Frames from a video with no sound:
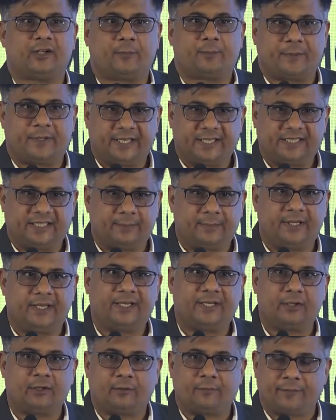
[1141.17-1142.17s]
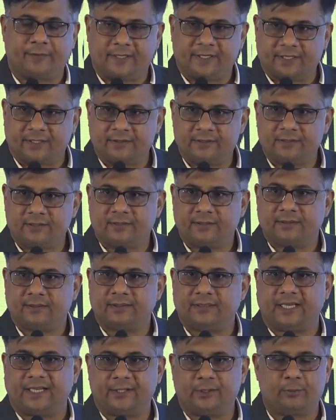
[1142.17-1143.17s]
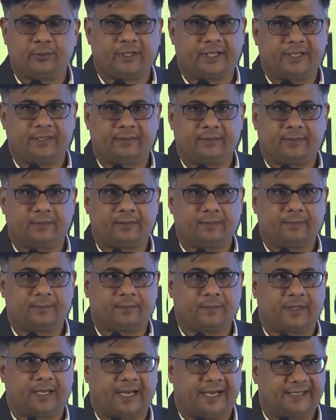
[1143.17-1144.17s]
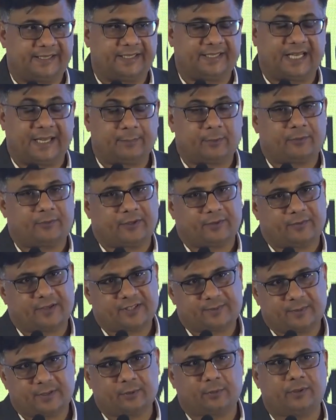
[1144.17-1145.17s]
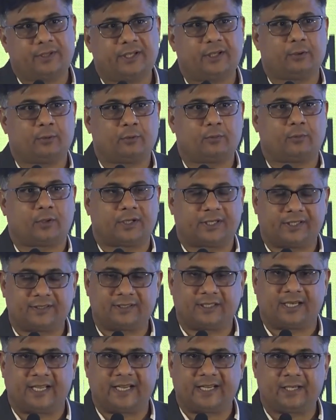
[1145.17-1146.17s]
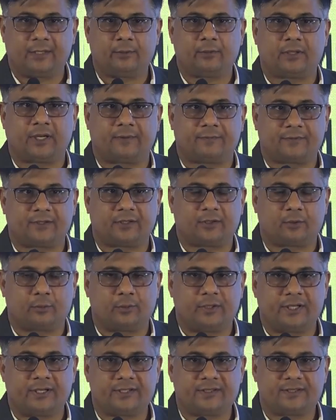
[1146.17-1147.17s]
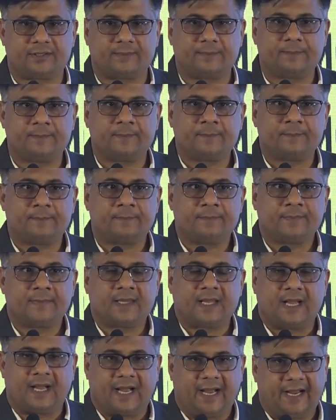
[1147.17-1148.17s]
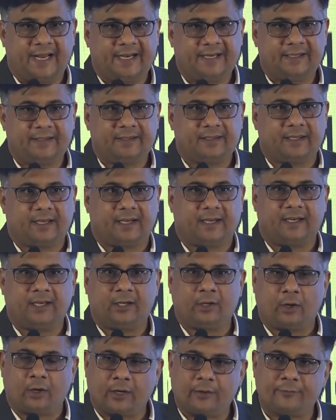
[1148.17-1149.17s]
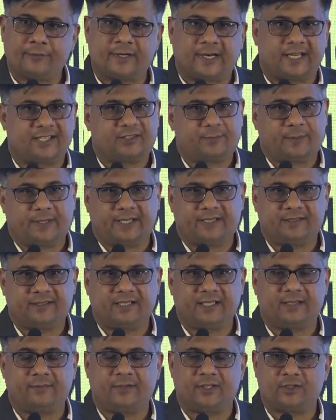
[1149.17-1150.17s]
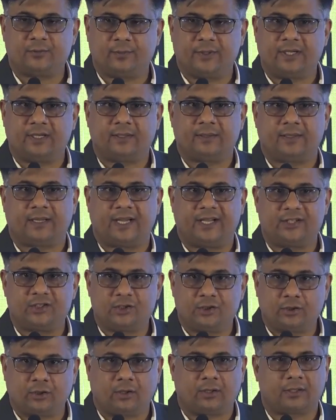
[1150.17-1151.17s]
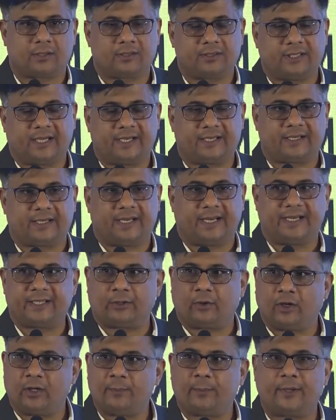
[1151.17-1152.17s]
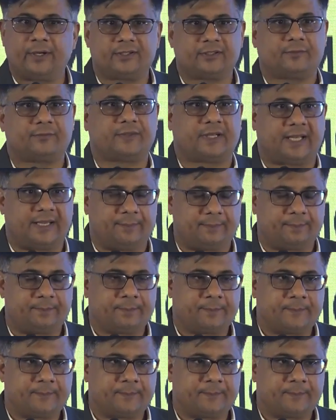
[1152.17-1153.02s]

of predictability of returns that you can at the time of investment only know what is the likelihood after 2 years, and a lot of transparency which will ensure that at all points of time